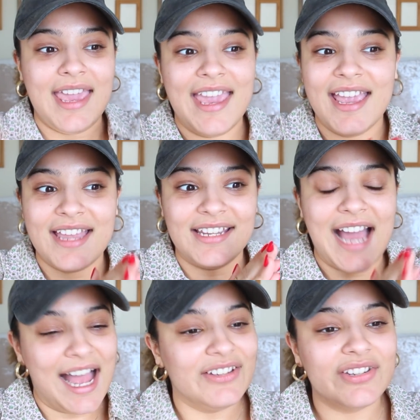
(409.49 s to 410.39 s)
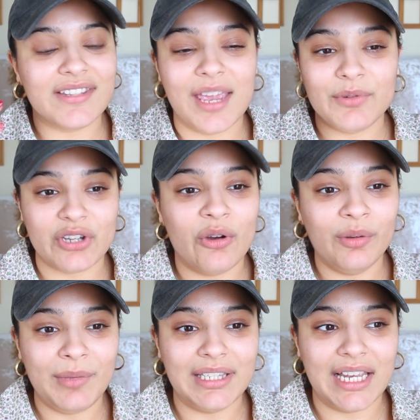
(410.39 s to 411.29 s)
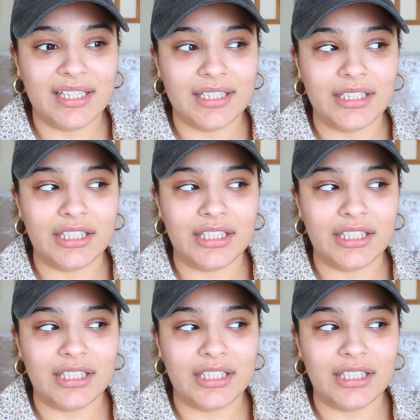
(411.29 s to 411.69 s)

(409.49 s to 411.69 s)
And God just kept showing me like,